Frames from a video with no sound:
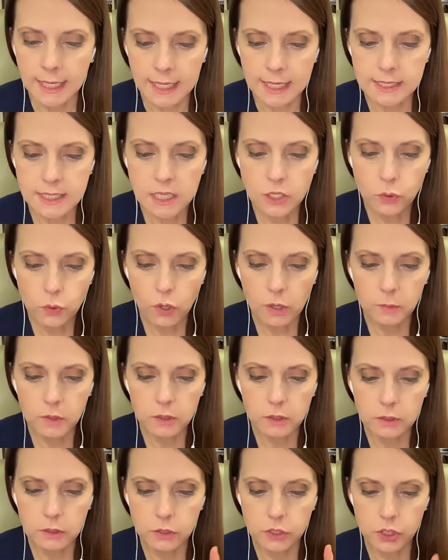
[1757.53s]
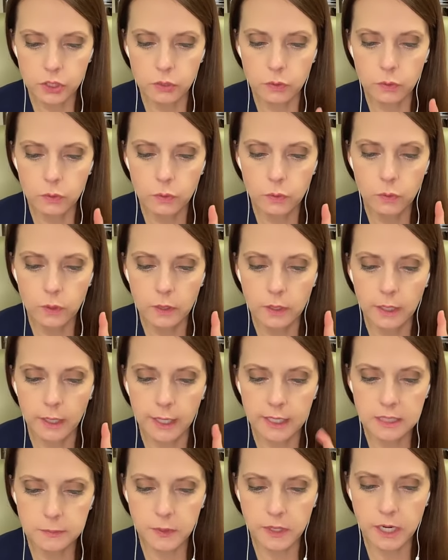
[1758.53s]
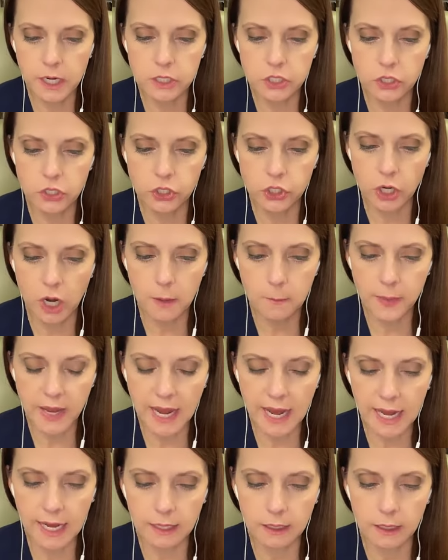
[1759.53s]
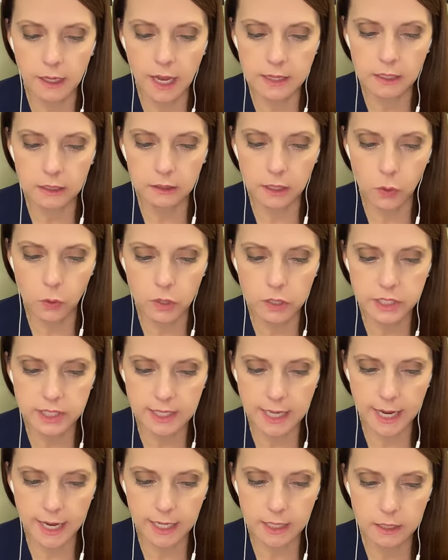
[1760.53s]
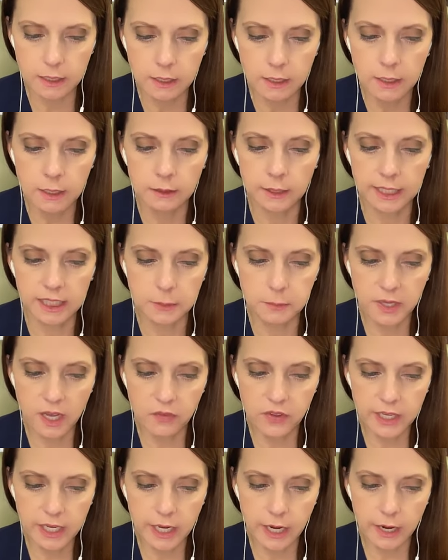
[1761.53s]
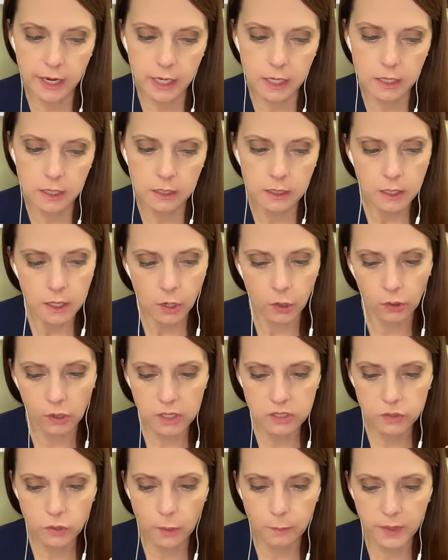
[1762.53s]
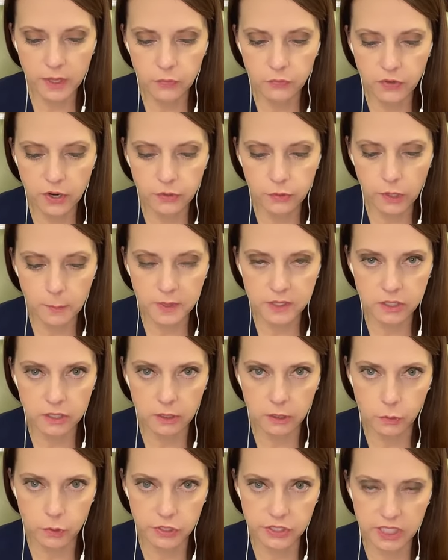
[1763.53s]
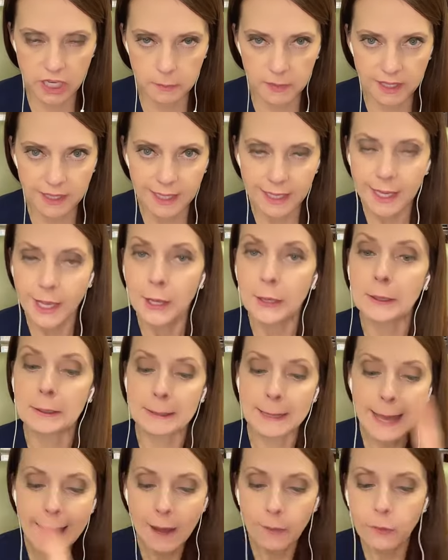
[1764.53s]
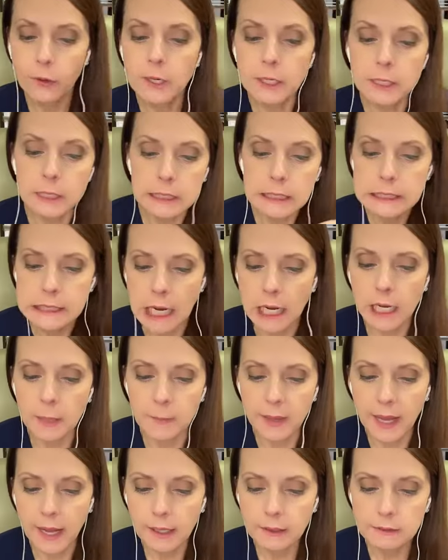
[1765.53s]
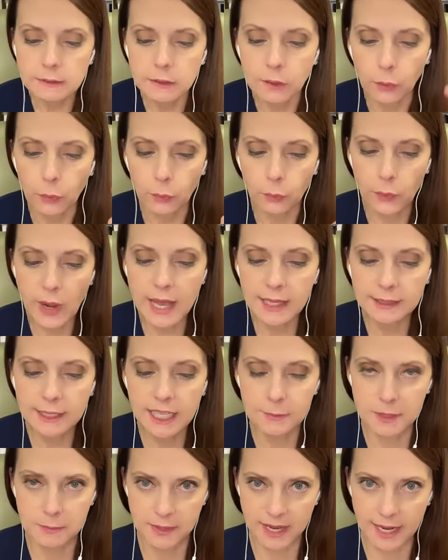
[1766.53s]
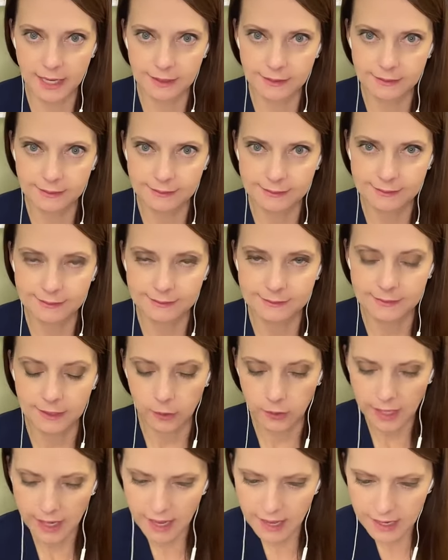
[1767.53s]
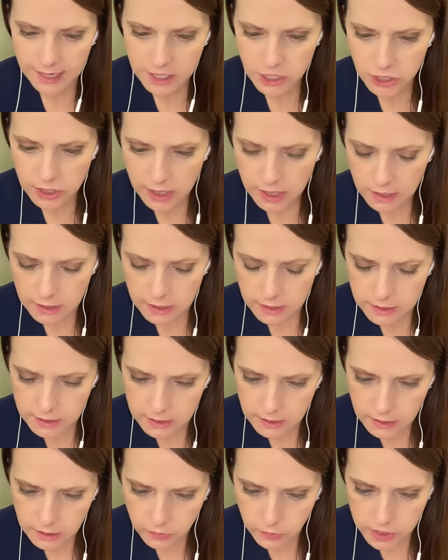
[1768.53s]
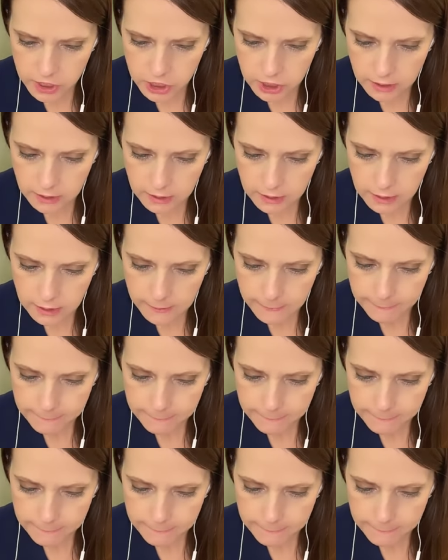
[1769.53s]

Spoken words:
Is it normal to experience sharp pain in the lower side, like the pelvic area, or also a bit further up into the lower stomach? Now we're going to talk about round ligament pain. Okay, there's another question.